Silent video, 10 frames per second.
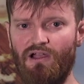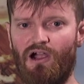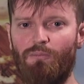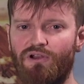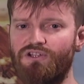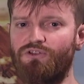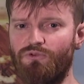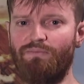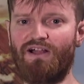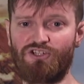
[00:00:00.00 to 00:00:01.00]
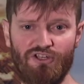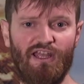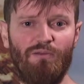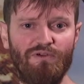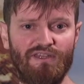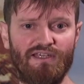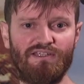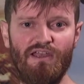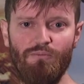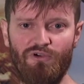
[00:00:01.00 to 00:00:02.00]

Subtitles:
Our production rebalance should help with this,